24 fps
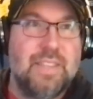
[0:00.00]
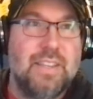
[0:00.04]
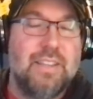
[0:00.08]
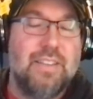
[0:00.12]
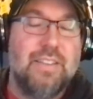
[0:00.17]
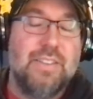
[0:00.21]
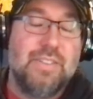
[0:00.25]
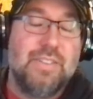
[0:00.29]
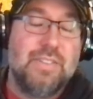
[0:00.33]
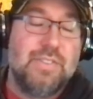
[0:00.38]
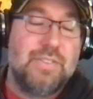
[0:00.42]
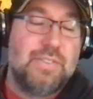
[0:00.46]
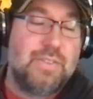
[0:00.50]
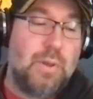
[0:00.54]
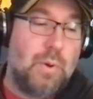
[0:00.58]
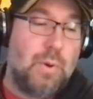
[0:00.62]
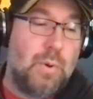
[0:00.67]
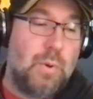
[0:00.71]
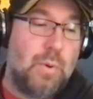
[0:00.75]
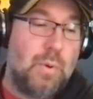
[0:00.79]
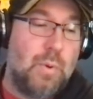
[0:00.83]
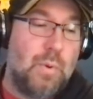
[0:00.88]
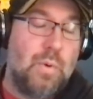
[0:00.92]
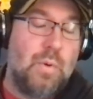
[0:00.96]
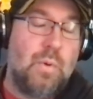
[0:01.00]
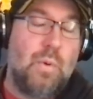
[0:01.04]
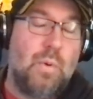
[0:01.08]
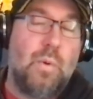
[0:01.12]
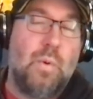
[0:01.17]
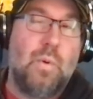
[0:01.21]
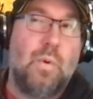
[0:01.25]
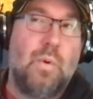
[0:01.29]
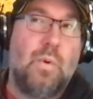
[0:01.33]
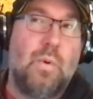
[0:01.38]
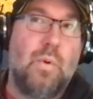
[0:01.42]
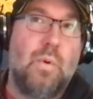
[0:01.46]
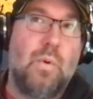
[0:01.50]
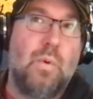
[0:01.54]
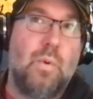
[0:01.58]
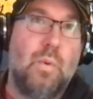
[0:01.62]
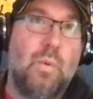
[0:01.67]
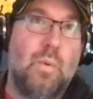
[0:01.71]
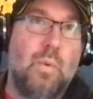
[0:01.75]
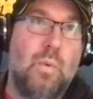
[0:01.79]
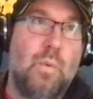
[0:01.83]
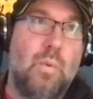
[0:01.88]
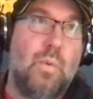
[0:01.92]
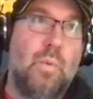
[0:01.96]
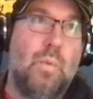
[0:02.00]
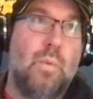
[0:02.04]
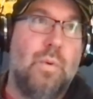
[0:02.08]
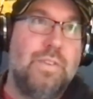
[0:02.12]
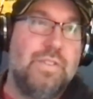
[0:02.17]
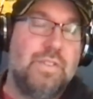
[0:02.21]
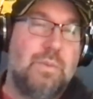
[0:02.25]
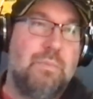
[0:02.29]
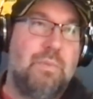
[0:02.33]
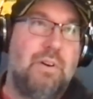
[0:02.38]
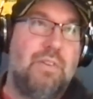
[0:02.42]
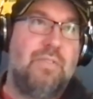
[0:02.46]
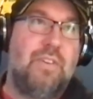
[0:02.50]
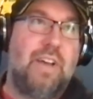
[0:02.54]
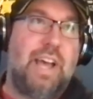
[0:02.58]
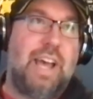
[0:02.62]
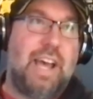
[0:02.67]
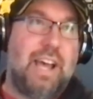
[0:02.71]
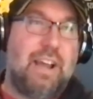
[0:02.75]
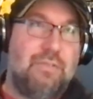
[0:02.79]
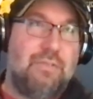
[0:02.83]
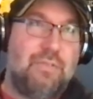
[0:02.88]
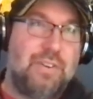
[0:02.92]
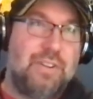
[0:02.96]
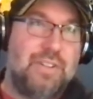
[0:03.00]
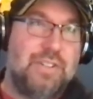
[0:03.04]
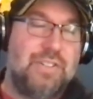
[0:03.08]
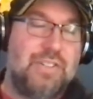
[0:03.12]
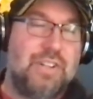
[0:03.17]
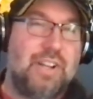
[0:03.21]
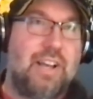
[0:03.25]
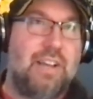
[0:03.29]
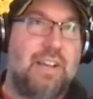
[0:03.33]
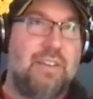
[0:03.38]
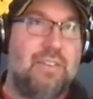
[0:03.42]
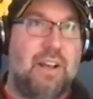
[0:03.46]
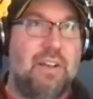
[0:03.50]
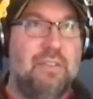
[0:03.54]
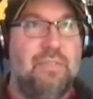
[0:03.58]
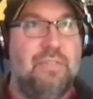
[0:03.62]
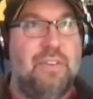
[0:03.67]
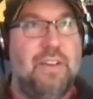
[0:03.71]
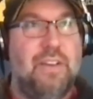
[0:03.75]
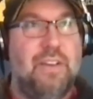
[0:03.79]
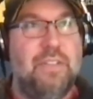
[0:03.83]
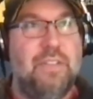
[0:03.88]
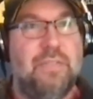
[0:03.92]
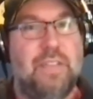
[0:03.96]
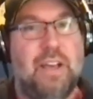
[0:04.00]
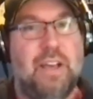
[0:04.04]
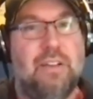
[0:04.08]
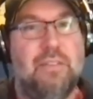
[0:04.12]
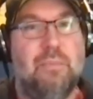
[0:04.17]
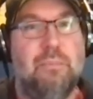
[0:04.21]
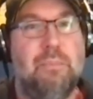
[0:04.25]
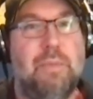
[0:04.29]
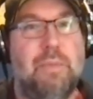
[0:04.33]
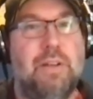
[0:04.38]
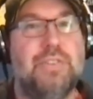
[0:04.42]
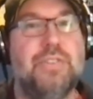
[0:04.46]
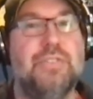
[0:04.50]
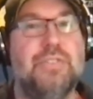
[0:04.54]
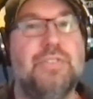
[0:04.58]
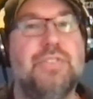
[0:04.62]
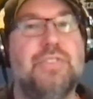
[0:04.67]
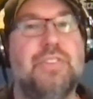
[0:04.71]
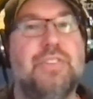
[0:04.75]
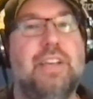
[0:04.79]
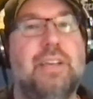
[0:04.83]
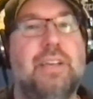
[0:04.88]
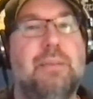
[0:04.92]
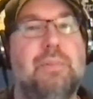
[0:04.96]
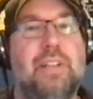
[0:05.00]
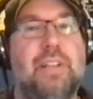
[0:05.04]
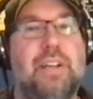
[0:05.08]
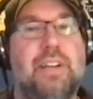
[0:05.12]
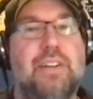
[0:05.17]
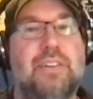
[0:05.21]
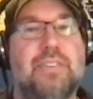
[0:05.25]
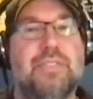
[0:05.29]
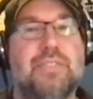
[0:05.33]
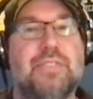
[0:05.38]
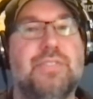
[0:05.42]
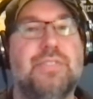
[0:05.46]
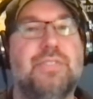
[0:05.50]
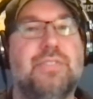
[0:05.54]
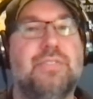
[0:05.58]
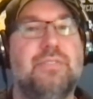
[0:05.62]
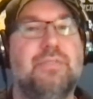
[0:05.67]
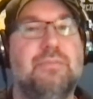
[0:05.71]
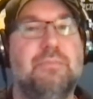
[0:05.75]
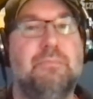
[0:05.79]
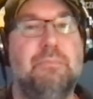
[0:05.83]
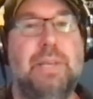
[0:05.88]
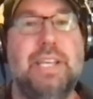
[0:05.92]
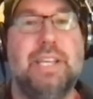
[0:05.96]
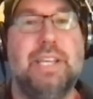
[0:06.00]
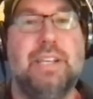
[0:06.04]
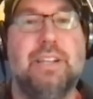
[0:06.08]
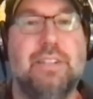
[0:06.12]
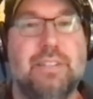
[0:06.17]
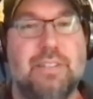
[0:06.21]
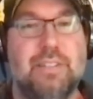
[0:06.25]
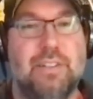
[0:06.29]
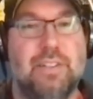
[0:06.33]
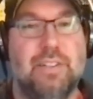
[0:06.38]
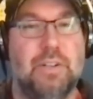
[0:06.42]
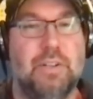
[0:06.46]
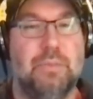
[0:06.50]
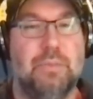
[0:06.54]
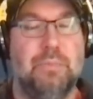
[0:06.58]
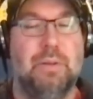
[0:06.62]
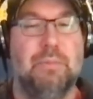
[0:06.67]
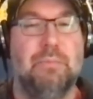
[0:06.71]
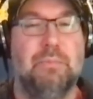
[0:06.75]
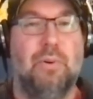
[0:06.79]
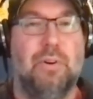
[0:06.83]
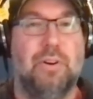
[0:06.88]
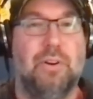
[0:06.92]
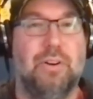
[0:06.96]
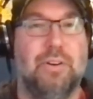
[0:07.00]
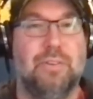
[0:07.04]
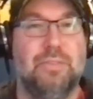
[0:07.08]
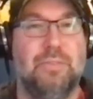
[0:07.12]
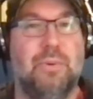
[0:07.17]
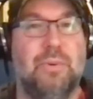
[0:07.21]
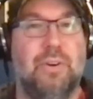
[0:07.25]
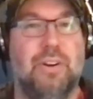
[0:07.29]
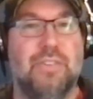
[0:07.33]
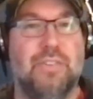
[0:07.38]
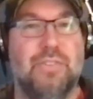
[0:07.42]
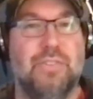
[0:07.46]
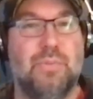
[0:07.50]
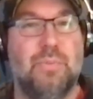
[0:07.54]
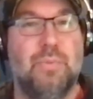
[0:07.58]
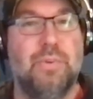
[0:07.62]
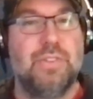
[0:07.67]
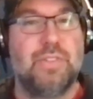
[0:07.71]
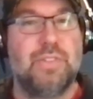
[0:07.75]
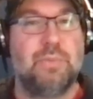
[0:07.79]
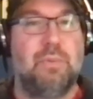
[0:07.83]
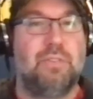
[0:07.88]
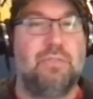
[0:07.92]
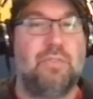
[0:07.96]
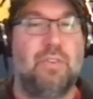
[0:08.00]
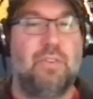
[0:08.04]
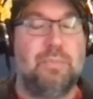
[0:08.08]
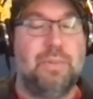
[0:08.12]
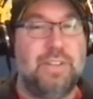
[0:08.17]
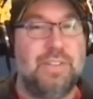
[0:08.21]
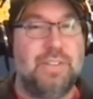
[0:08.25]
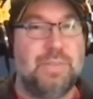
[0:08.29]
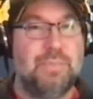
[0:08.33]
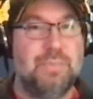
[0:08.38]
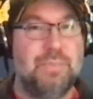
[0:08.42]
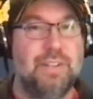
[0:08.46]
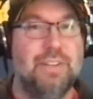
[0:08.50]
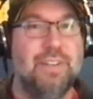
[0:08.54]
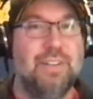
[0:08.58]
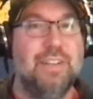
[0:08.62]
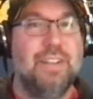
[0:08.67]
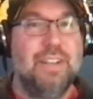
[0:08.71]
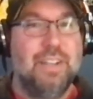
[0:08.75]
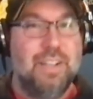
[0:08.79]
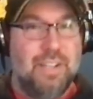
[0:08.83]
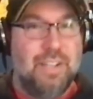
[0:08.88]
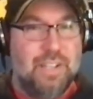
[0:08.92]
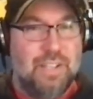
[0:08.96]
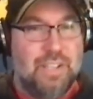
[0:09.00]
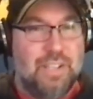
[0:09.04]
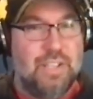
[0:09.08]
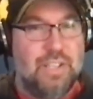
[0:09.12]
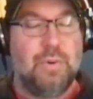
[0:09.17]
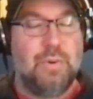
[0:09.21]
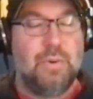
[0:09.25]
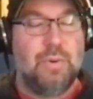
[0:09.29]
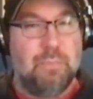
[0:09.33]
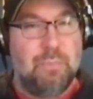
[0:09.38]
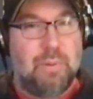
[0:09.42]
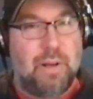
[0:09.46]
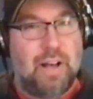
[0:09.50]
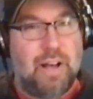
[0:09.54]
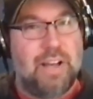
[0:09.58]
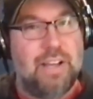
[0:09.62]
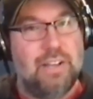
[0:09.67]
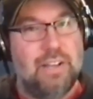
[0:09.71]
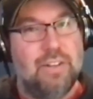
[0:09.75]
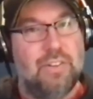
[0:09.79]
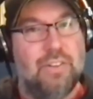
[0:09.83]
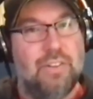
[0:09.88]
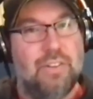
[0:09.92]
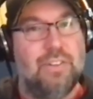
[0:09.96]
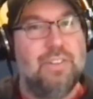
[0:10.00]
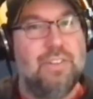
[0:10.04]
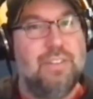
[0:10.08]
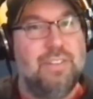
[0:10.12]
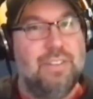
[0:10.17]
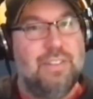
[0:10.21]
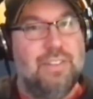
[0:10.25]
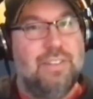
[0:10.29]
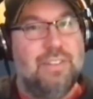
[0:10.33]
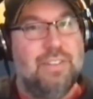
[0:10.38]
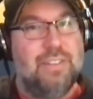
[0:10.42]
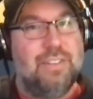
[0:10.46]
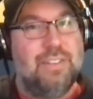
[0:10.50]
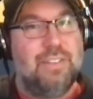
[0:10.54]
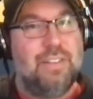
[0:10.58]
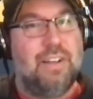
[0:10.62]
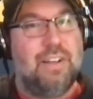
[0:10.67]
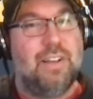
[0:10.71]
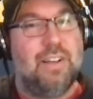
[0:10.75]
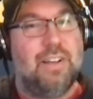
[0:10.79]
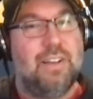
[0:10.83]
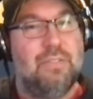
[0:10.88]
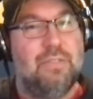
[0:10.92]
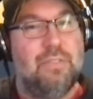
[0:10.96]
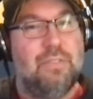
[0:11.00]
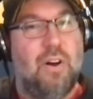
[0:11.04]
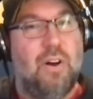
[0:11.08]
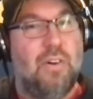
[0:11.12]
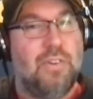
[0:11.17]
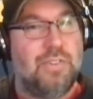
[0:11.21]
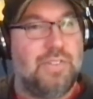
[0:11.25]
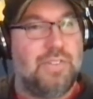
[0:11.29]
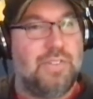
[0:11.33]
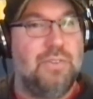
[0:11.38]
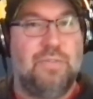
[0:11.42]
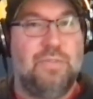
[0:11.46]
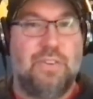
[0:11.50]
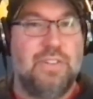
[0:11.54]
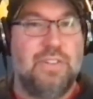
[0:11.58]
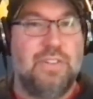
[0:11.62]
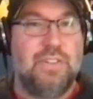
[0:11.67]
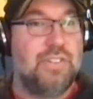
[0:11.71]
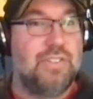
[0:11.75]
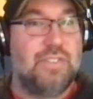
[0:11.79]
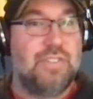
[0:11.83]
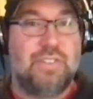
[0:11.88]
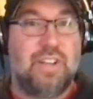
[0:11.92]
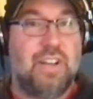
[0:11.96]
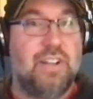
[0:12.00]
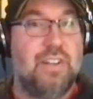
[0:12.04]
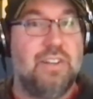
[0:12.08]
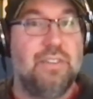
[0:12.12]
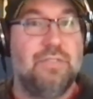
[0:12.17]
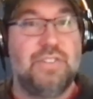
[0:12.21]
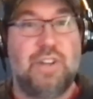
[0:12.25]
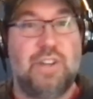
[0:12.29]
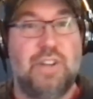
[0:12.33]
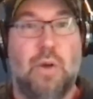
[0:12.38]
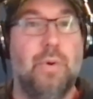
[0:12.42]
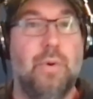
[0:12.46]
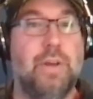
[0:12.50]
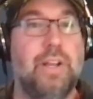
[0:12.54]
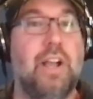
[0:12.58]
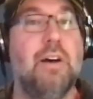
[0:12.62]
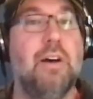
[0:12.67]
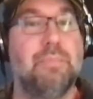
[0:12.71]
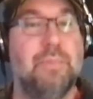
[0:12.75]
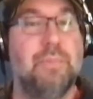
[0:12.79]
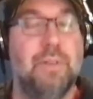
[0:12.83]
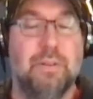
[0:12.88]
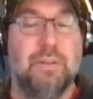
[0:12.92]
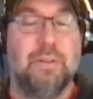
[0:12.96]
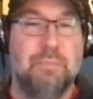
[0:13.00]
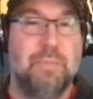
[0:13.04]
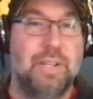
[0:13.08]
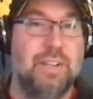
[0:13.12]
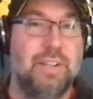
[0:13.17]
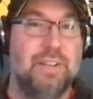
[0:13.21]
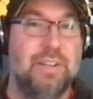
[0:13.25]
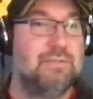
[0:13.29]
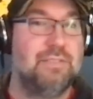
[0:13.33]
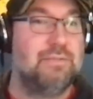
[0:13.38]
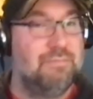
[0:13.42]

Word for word: so wins above average I, I find that that measures a player's peak a little bit more whereas wins above replacement you compile uh, also for just kind of showing up and being